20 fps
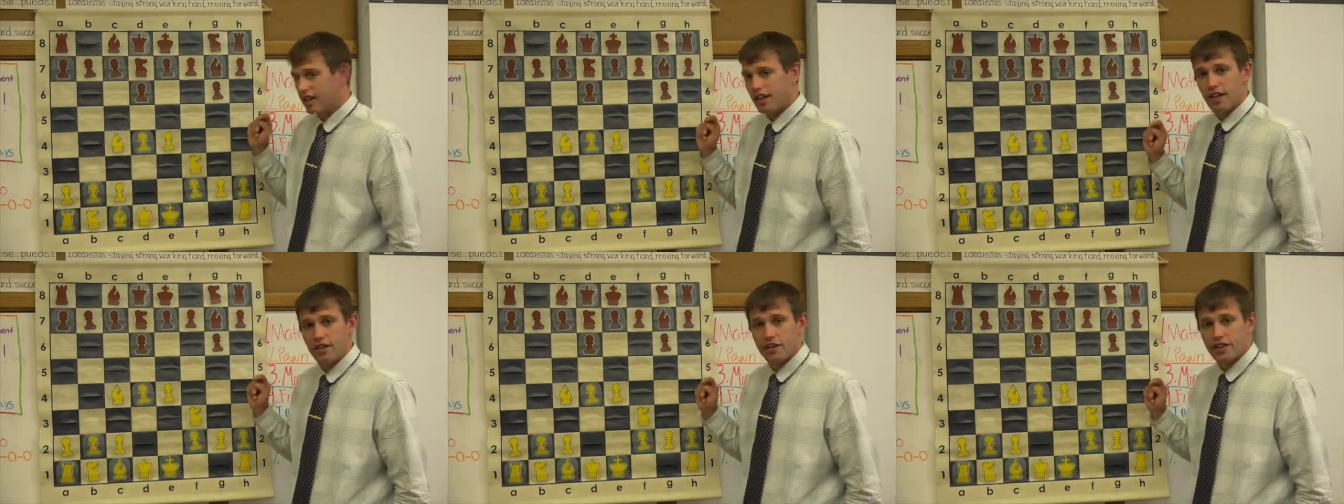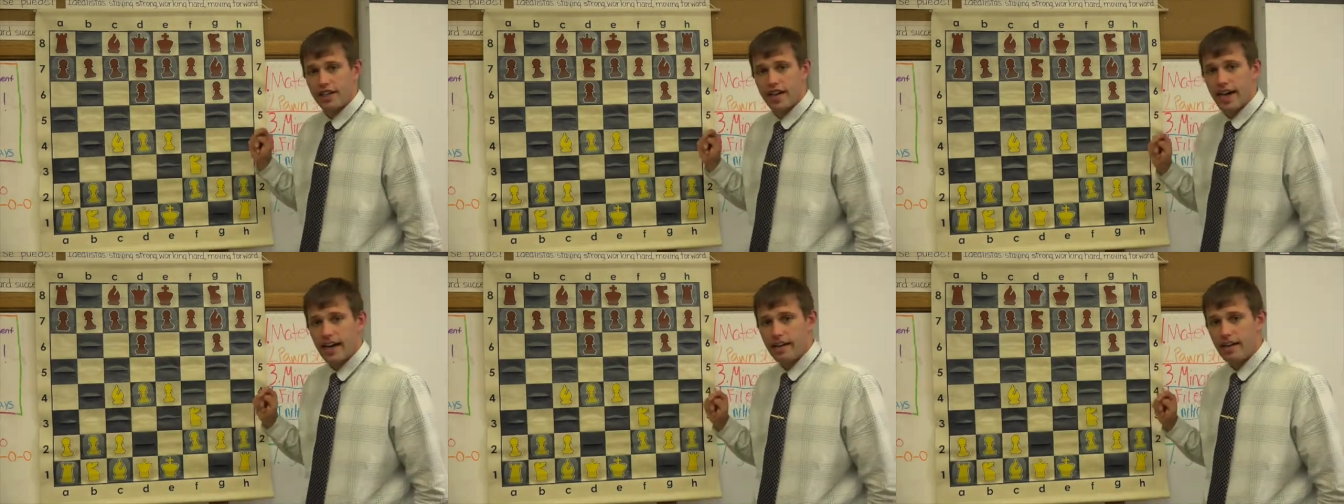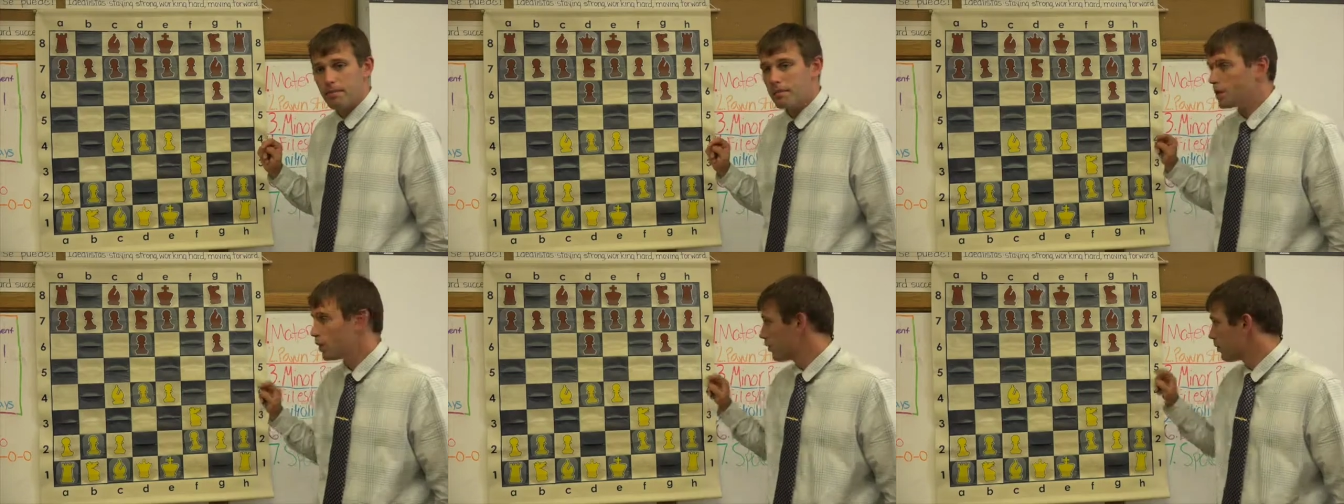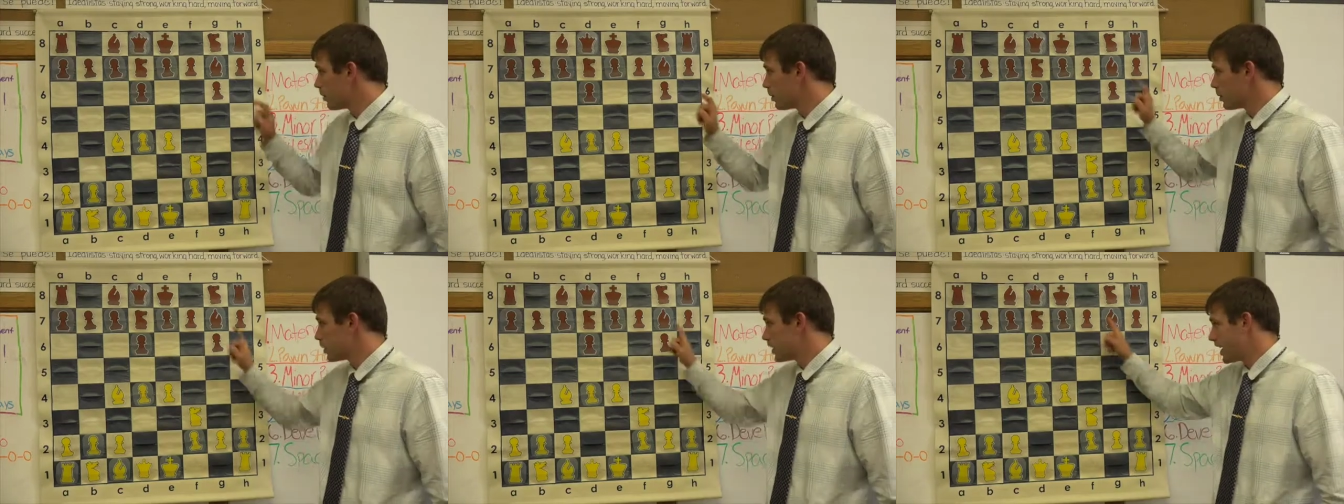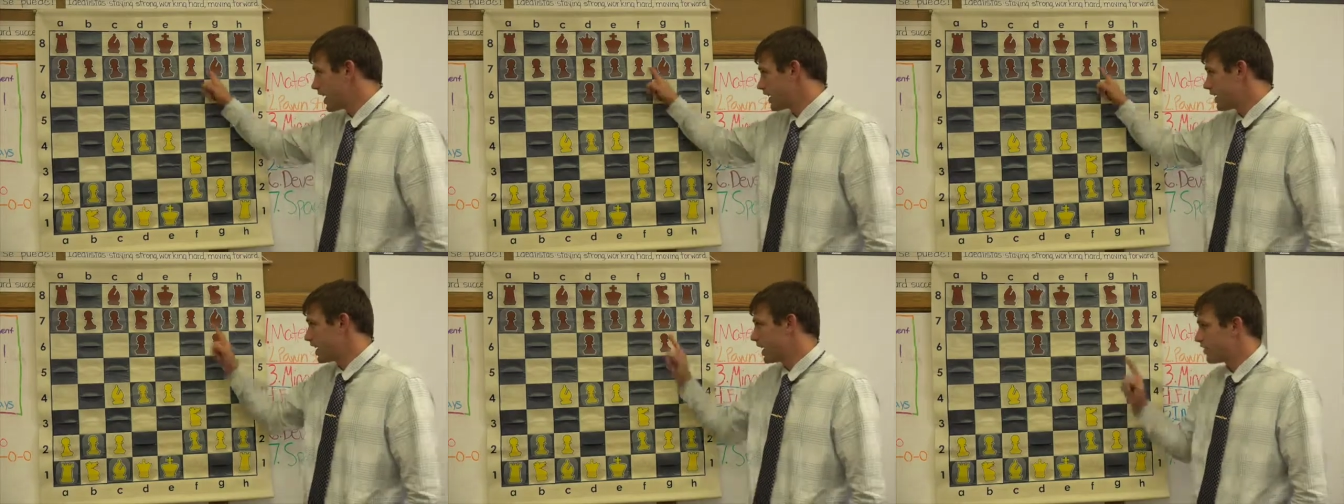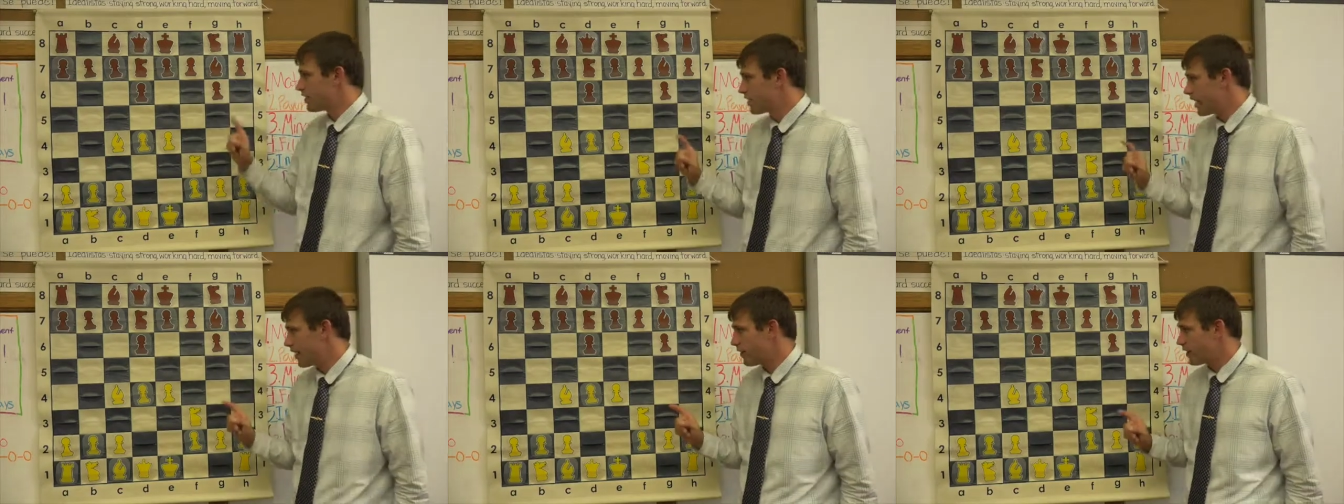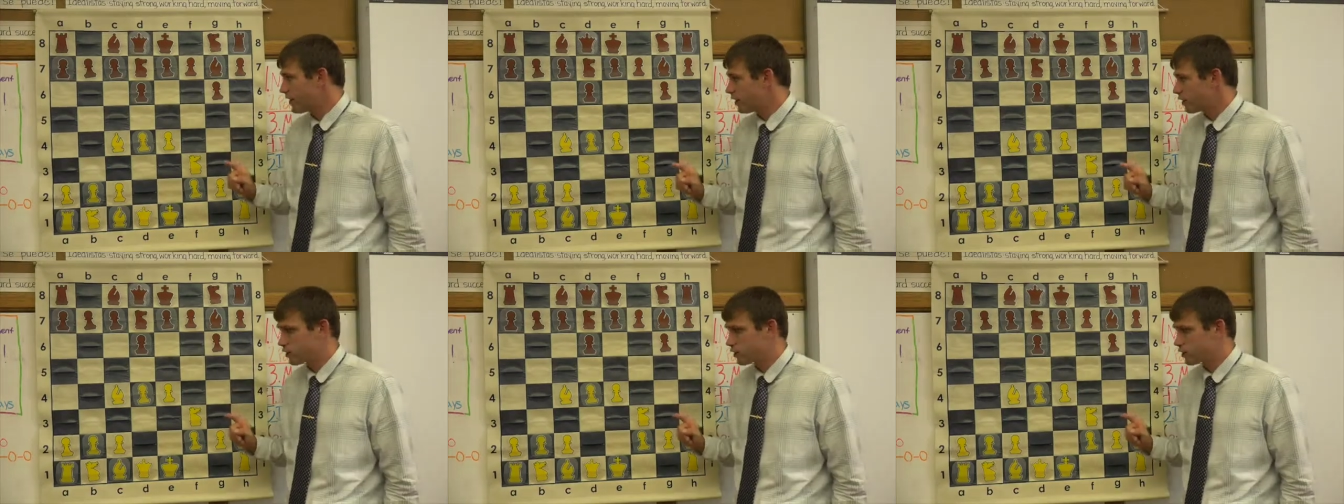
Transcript: another attacking move where we're attacking f7.